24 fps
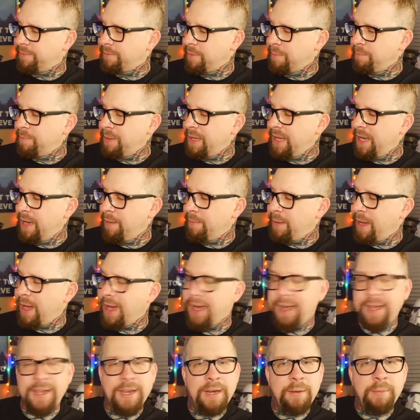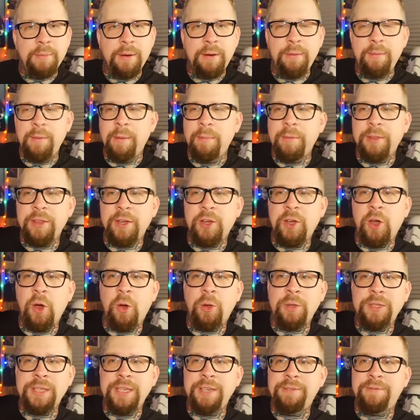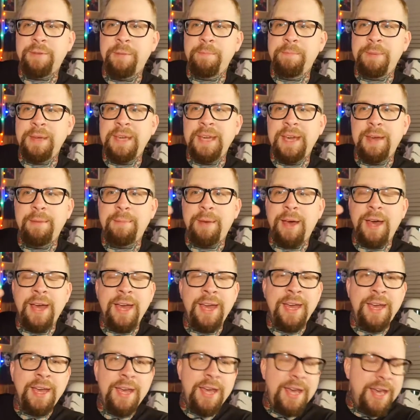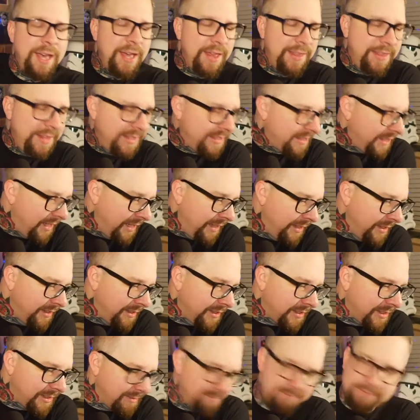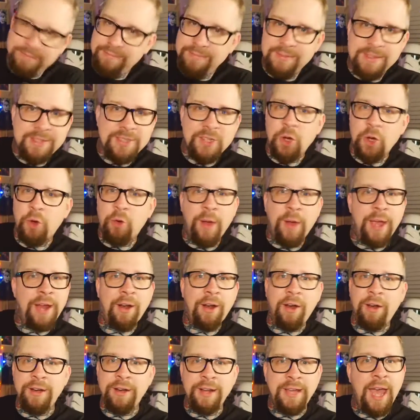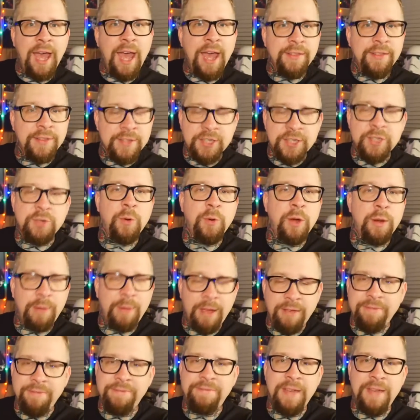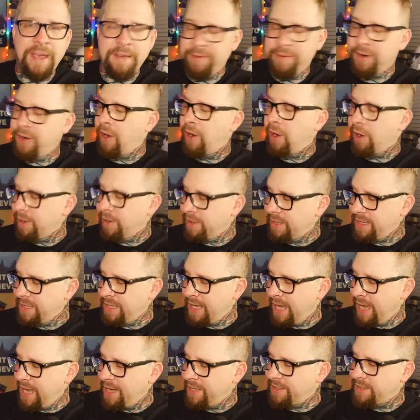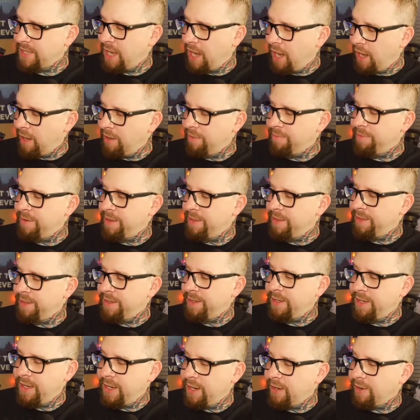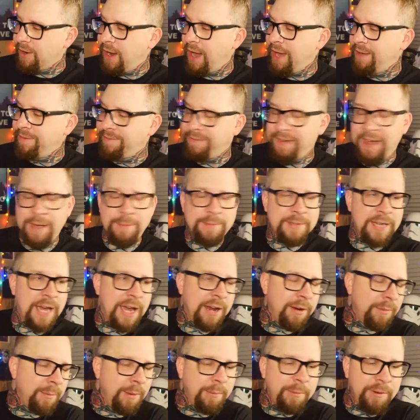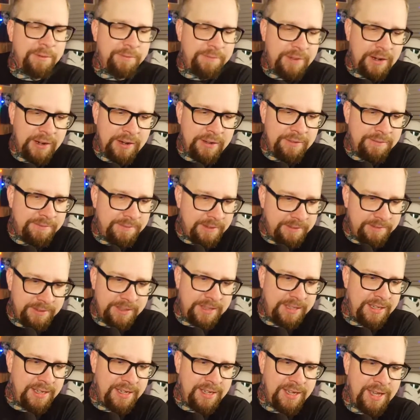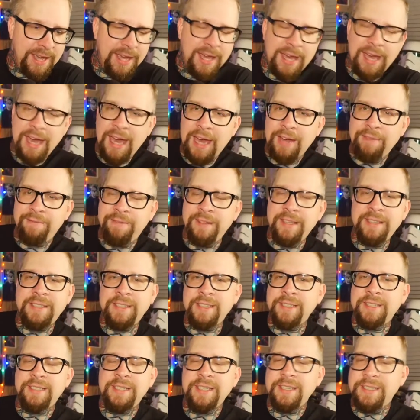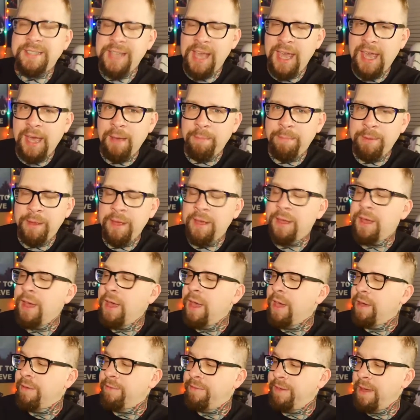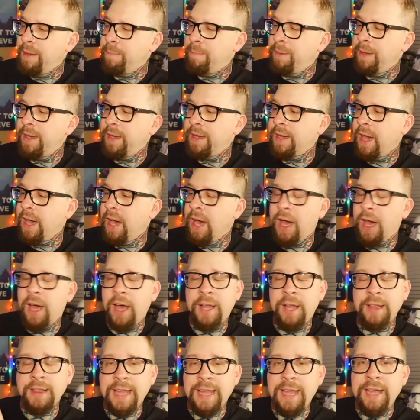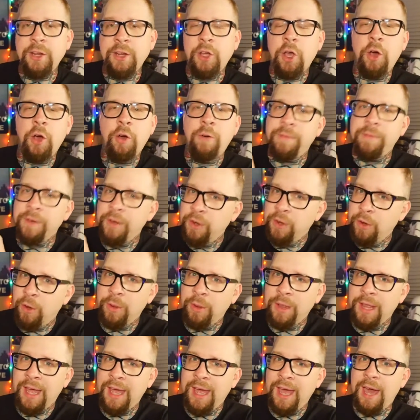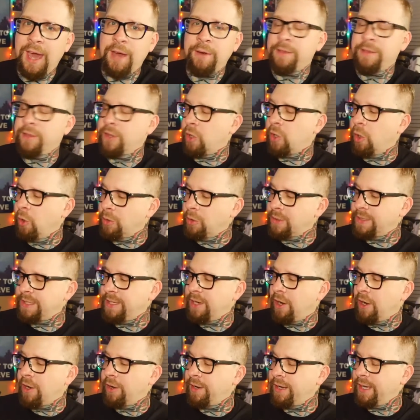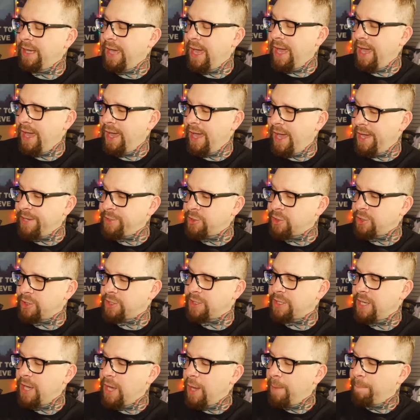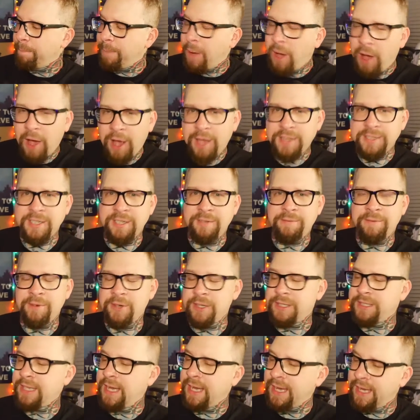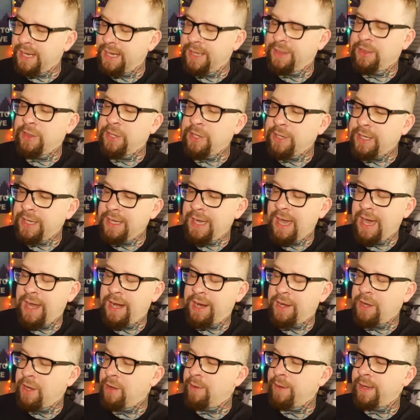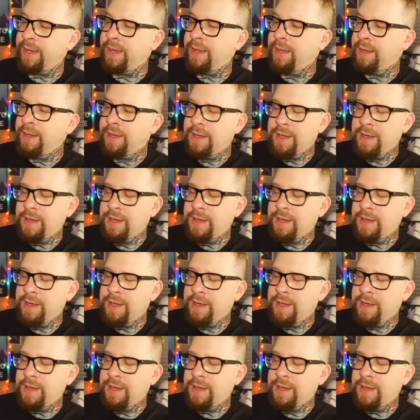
from BMI. Anybody remember the Goldie from BMI? This is a great RDA. This is one of my favorite RDAs of the year. I remember very vividly at VCC Tampa, vaping Lane Cove NOLA out of the Goldie RDA and just pausing for a second and looking at it and going,